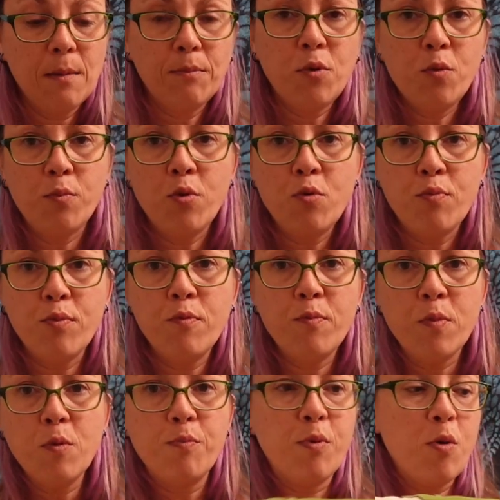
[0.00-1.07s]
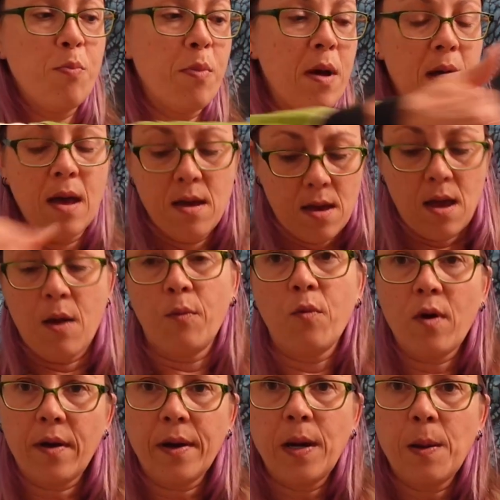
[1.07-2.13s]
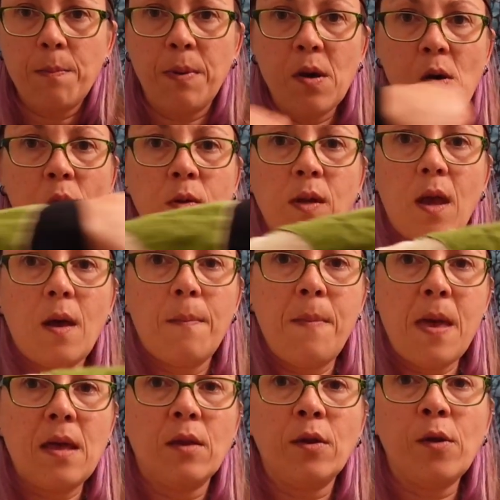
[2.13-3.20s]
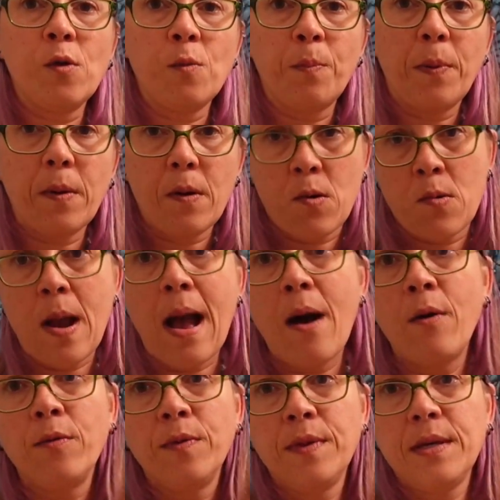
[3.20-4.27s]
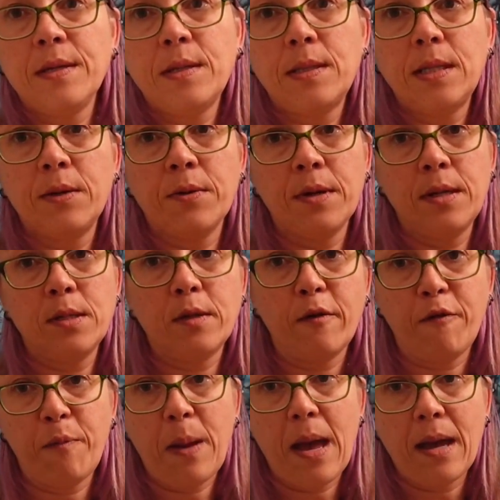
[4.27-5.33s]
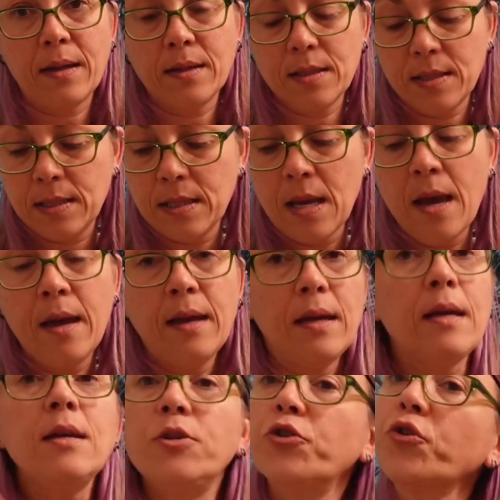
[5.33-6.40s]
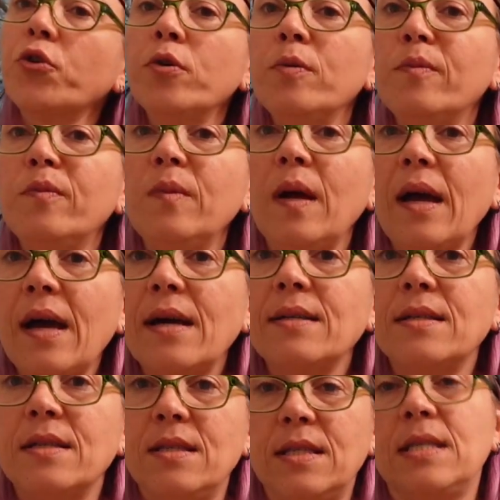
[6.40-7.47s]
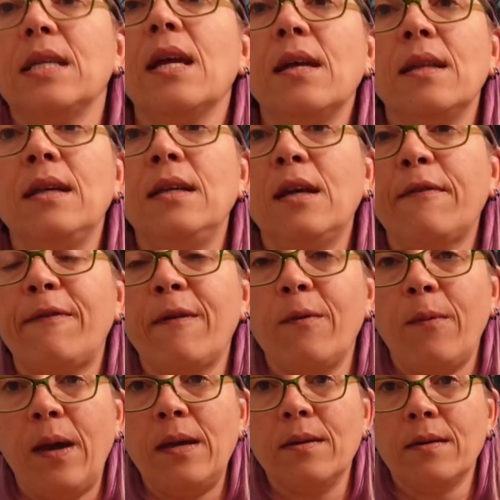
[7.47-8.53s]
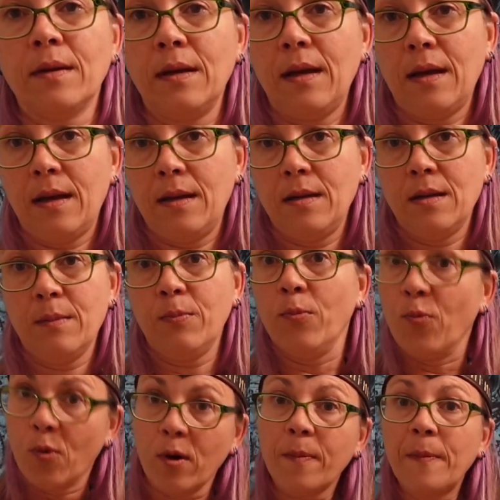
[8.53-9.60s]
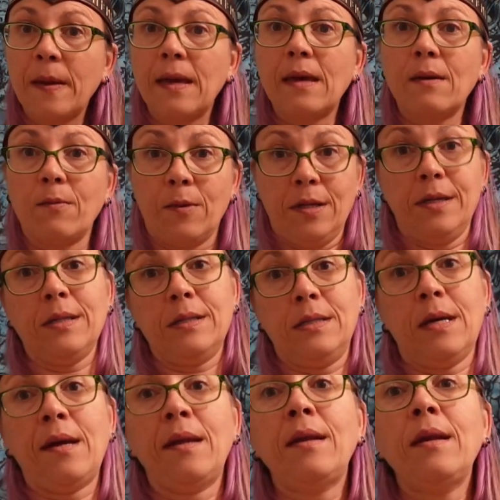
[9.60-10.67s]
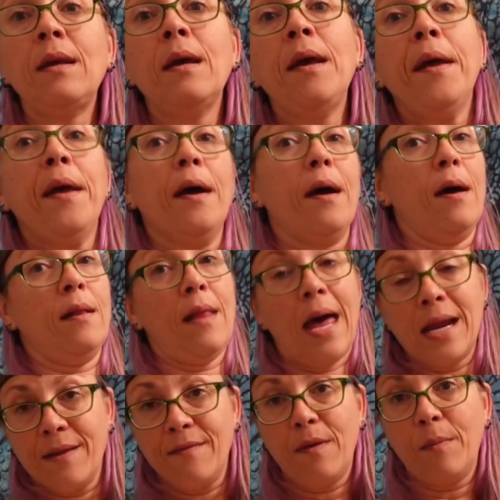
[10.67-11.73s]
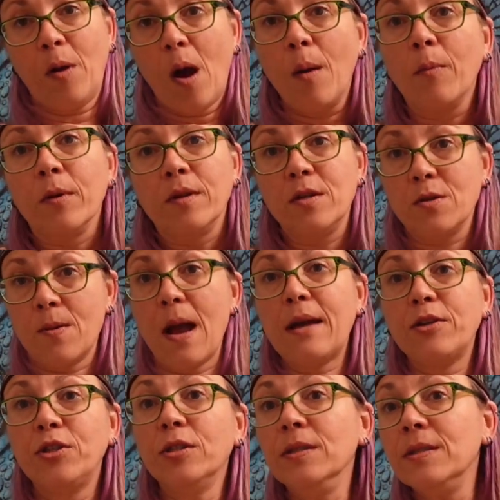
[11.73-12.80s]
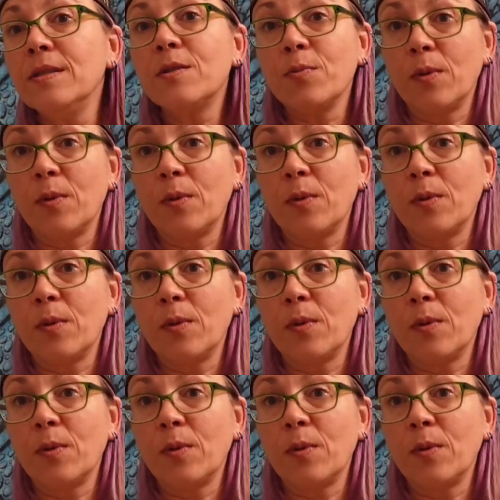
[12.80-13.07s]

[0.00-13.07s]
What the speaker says: Boop, boop, boop, boop, boop. And we're going to build a big loop around this series of pegs. Each loom has a slightly different way you're going to end up warping it when you're done. A lot of them come with directions.